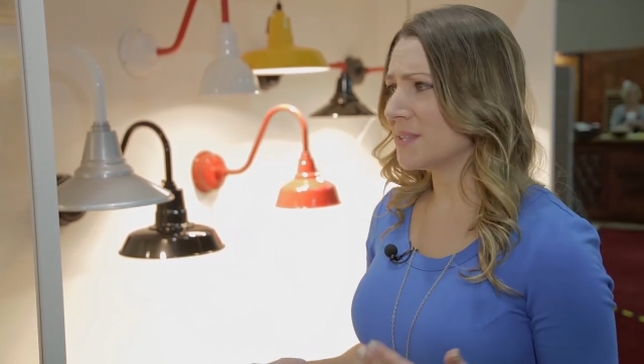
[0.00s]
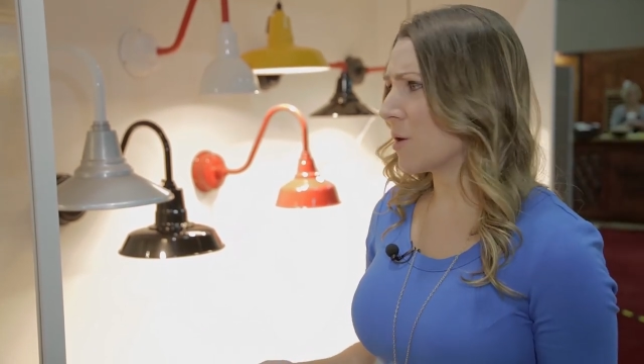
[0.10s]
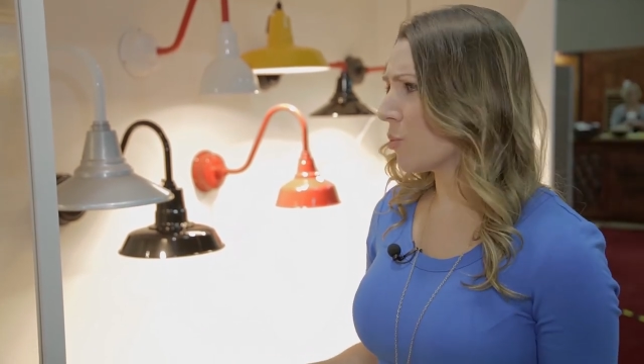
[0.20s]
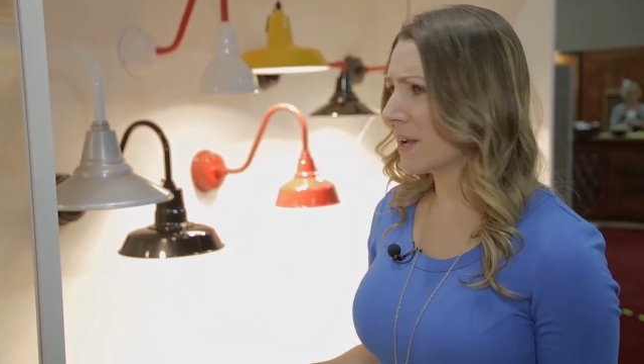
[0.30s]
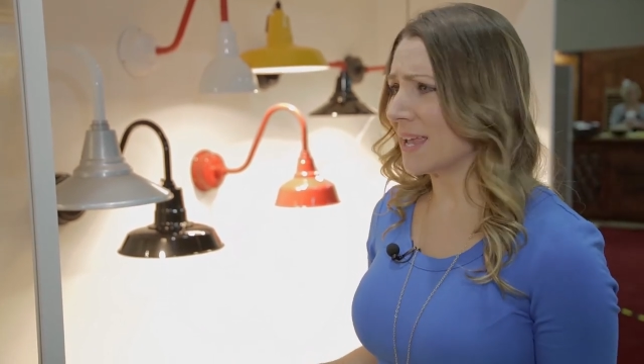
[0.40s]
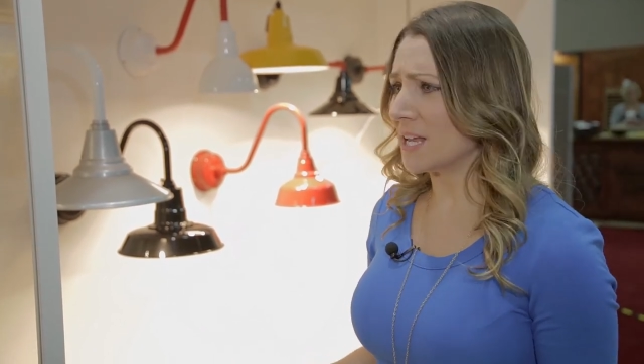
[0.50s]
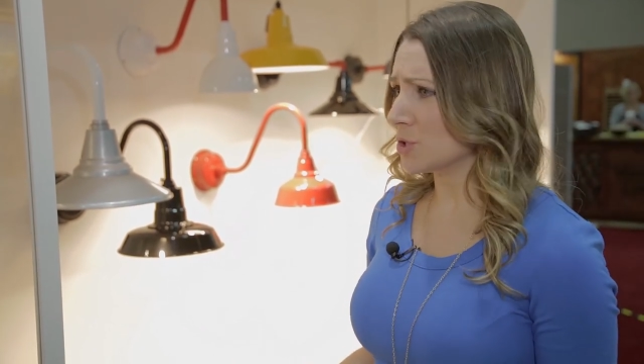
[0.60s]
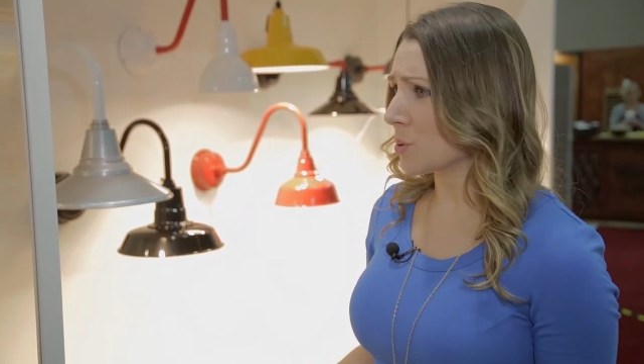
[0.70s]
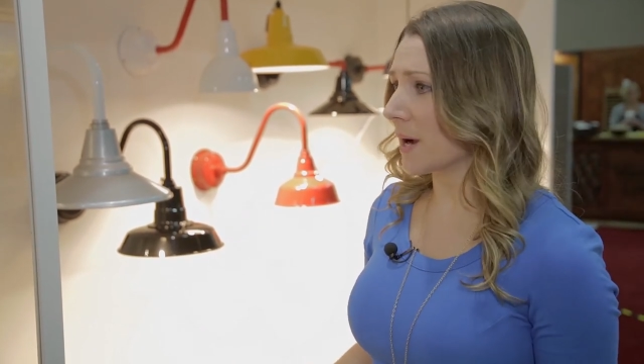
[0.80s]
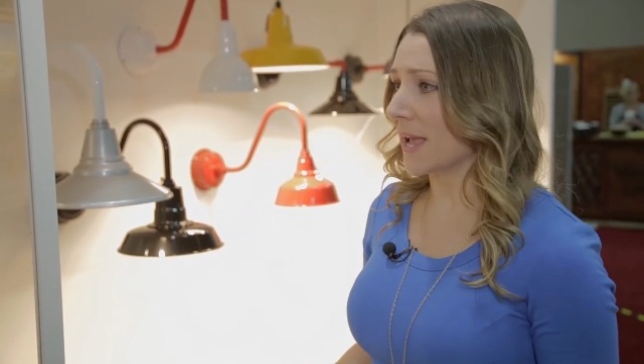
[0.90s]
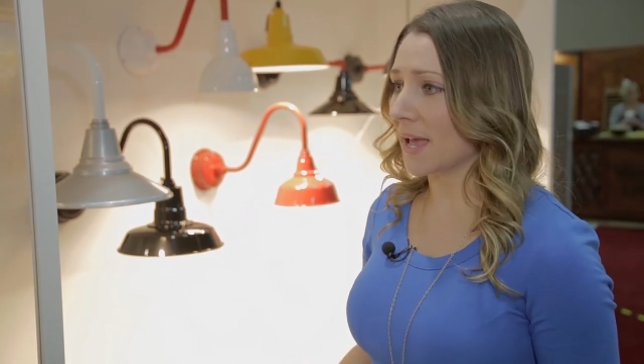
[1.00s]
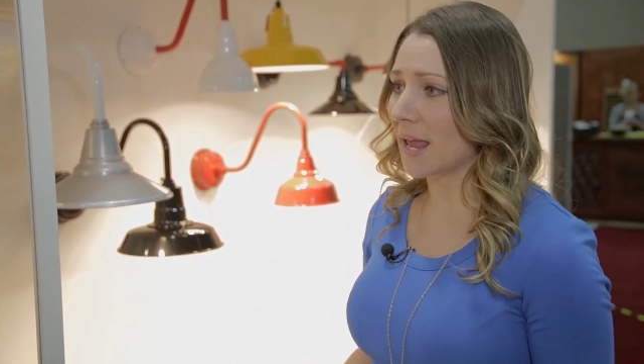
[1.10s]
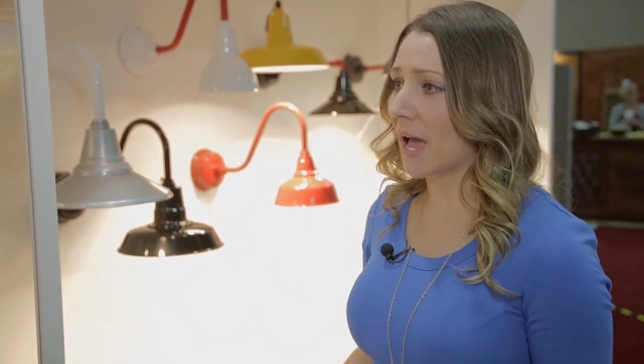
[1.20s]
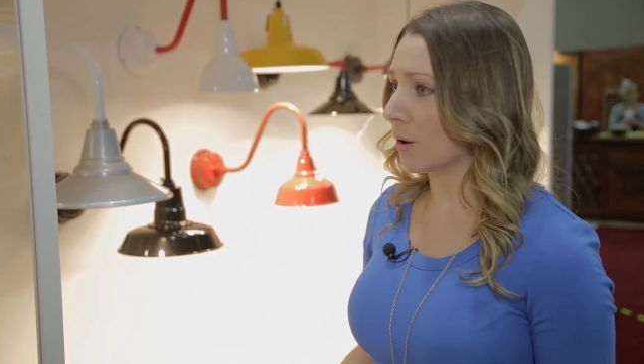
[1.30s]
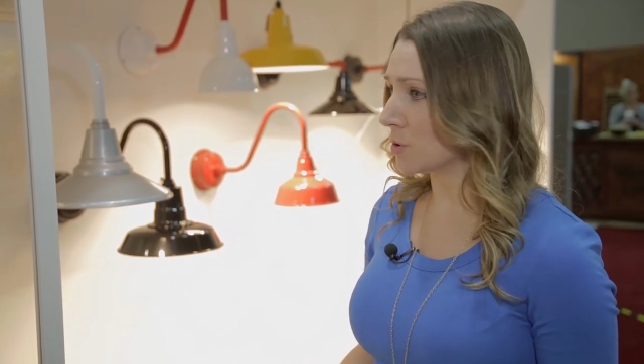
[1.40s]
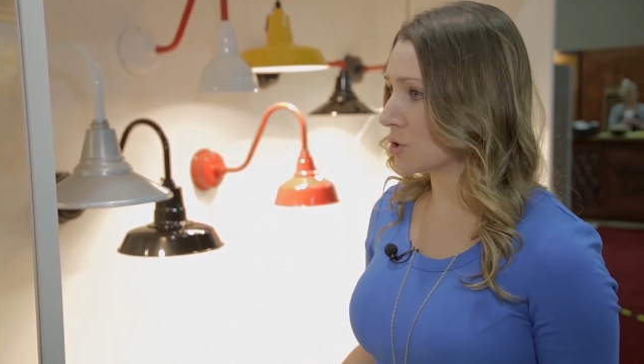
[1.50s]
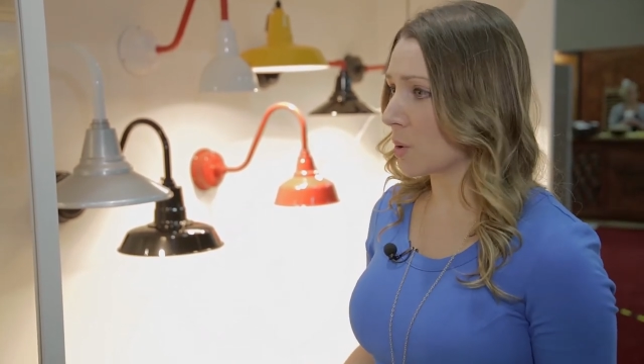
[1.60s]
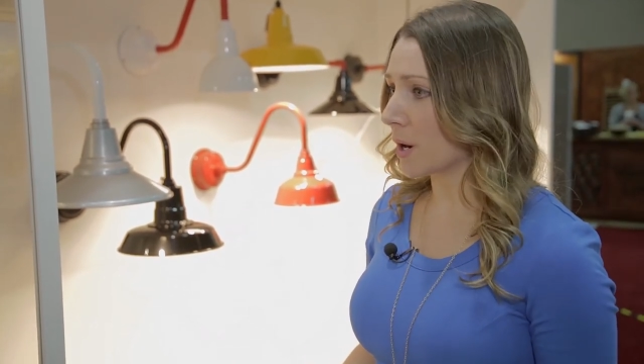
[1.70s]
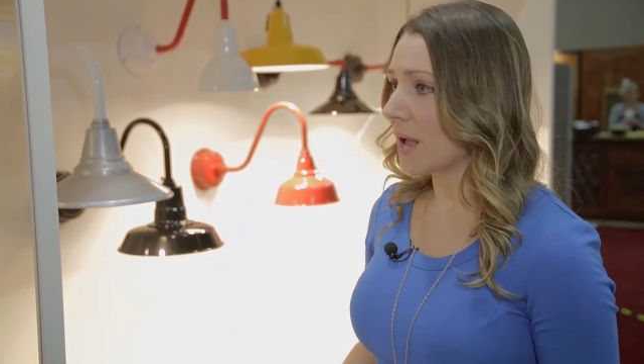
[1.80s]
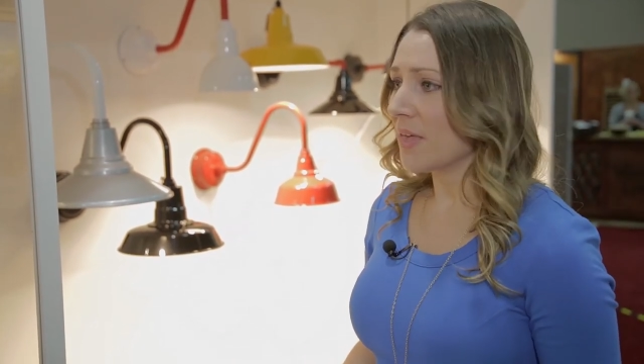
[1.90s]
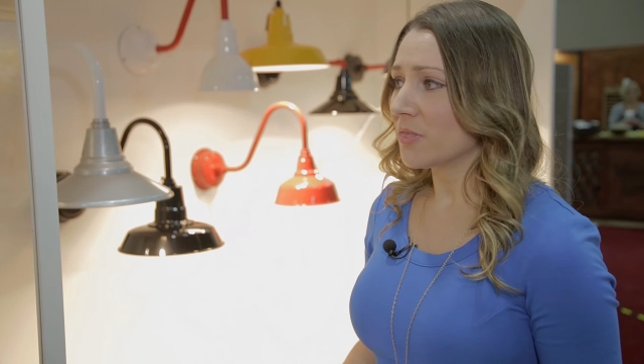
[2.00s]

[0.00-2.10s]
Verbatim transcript: They work indoor and outdoor.